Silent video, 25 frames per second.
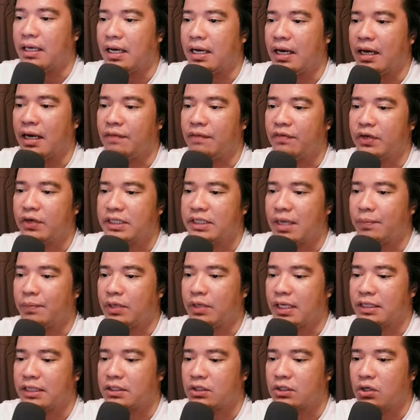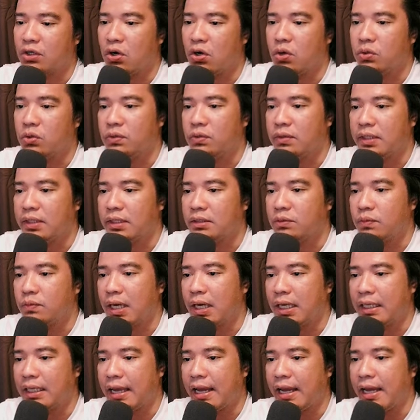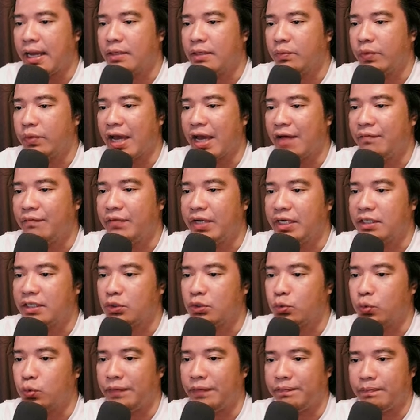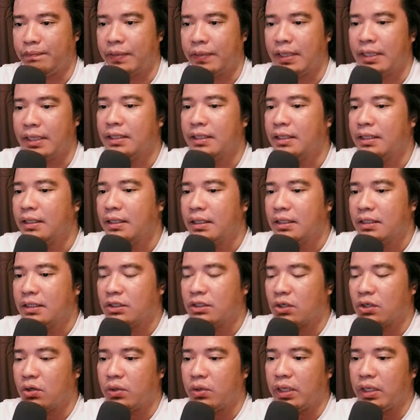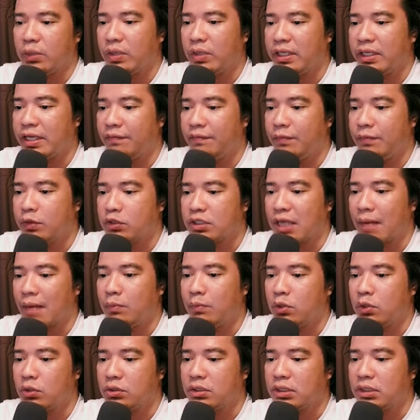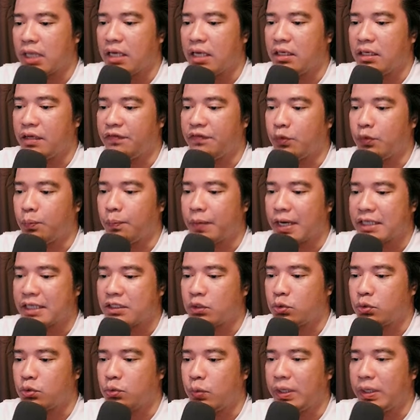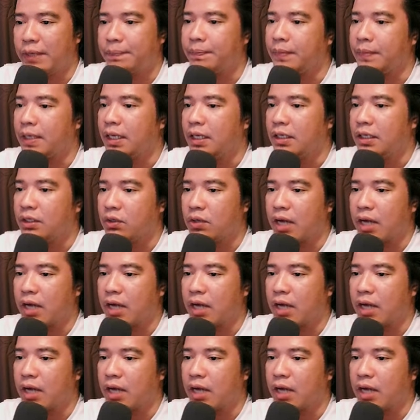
uh, for example, let's go to this one and we have here sweep. So it will give you some loots and if you press sweep, you